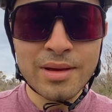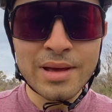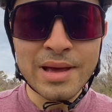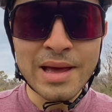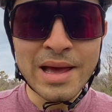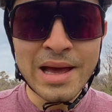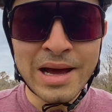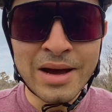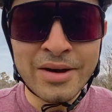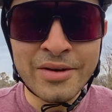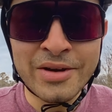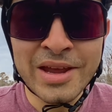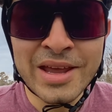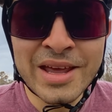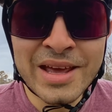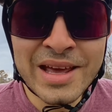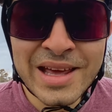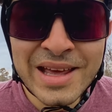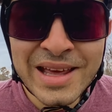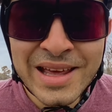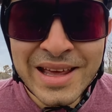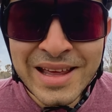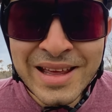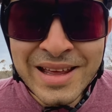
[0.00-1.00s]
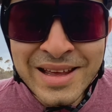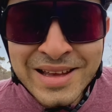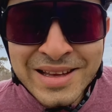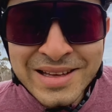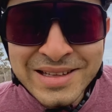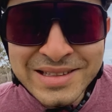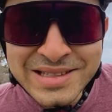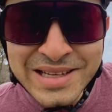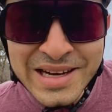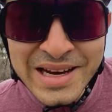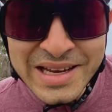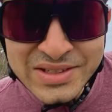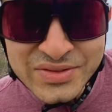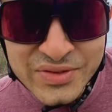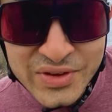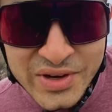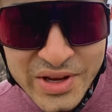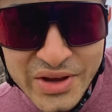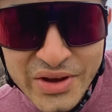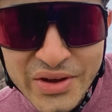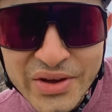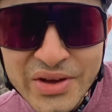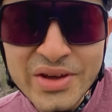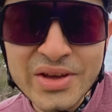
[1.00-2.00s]
Howdy. Today's
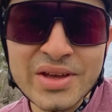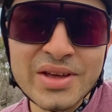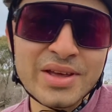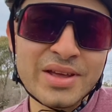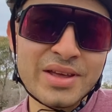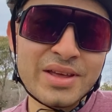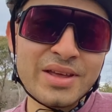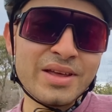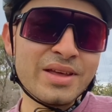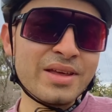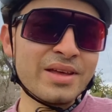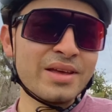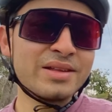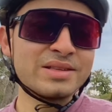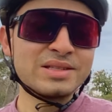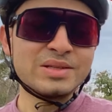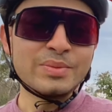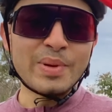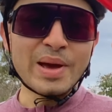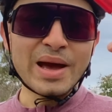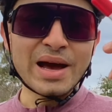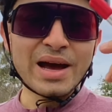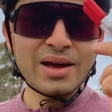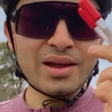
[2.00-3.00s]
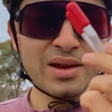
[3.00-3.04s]
video, it's about